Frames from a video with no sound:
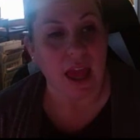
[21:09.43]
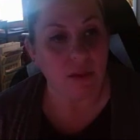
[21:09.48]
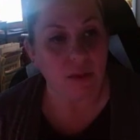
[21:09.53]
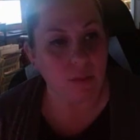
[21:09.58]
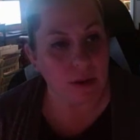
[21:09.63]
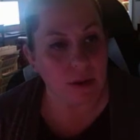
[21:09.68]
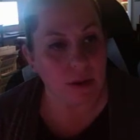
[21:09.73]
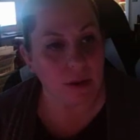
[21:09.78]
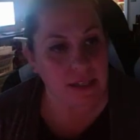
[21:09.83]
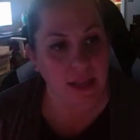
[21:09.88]
And
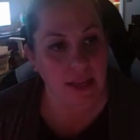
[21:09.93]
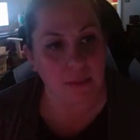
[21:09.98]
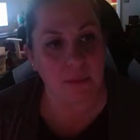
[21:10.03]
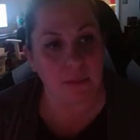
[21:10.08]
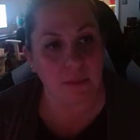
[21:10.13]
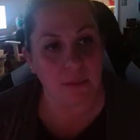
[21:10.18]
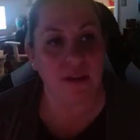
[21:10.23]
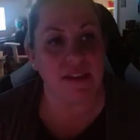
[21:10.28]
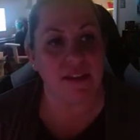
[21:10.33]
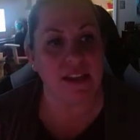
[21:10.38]
one
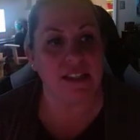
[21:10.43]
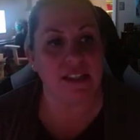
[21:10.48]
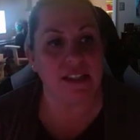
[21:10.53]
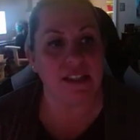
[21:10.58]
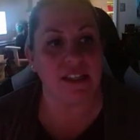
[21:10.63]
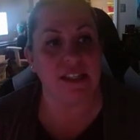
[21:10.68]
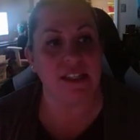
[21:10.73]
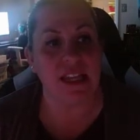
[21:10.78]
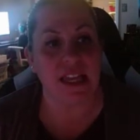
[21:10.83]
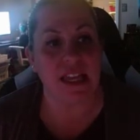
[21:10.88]
example of this
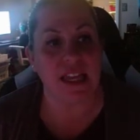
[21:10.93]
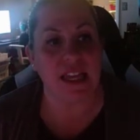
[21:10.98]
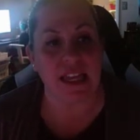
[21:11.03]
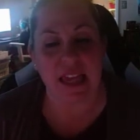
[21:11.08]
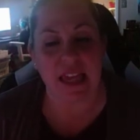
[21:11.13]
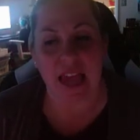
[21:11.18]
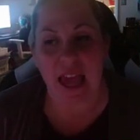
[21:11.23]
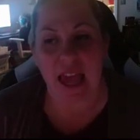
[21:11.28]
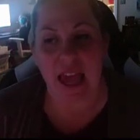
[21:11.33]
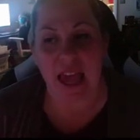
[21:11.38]
is
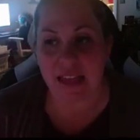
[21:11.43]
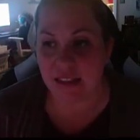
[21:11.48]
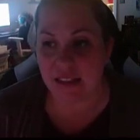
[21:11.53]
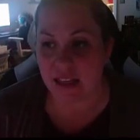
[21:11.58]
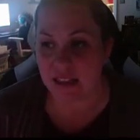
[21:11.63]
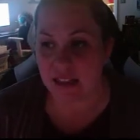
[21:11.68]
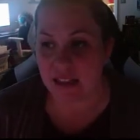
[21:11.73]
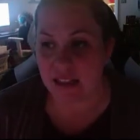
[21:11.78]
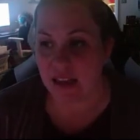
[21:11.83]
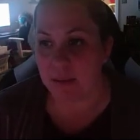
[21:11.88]
the
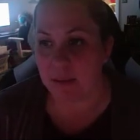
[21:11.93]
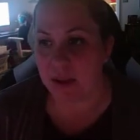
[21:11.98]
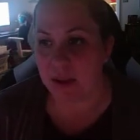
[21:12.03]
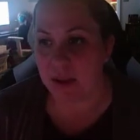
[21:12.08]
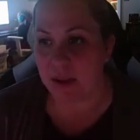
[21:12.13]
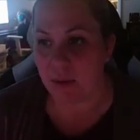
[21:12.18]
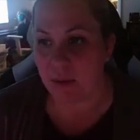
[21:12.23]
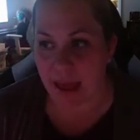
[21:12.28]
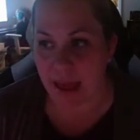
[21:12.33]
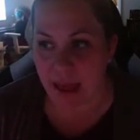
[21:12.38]

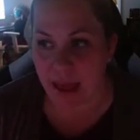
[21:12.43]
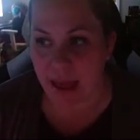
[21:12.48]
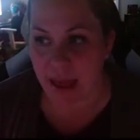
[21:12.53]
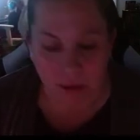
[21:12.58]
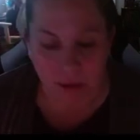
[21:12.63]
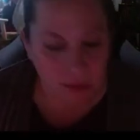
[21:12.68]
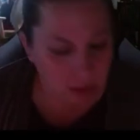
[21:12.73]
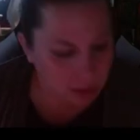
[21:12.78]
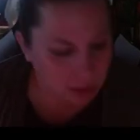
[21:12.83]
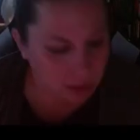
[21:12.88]
ESWL